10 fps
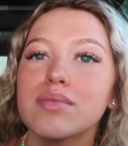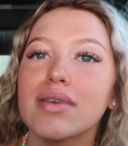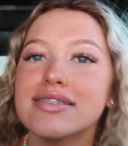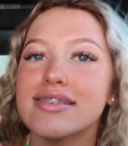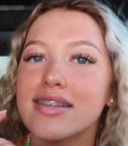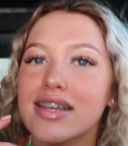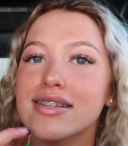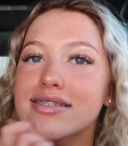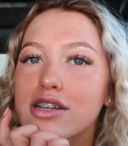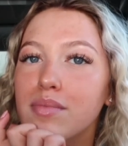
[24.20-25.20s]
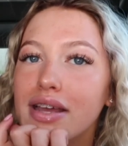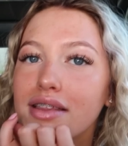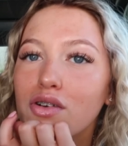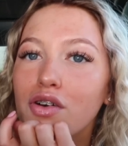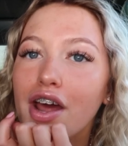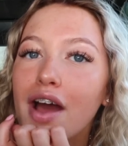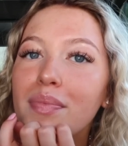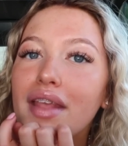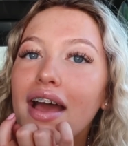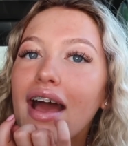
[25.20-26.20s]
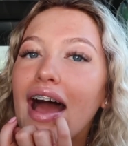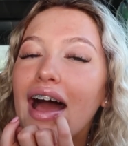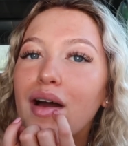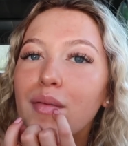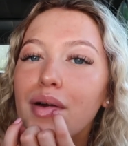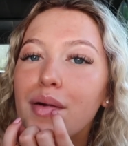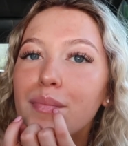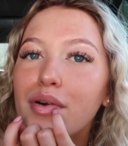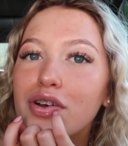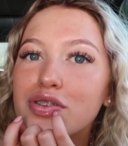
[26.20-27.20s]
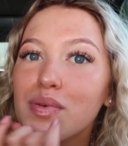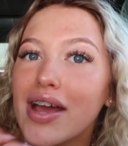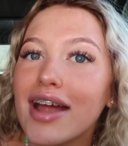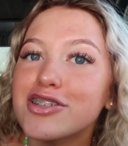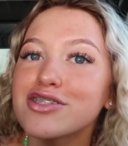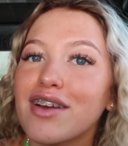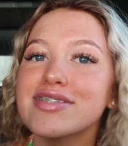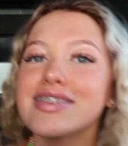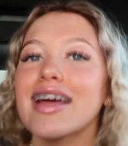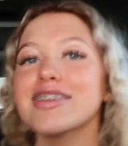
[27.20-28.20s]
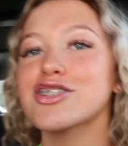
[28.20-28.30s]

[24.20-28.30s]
with my sister, you can see her a bit in the corner. But we're actually driving to the Lake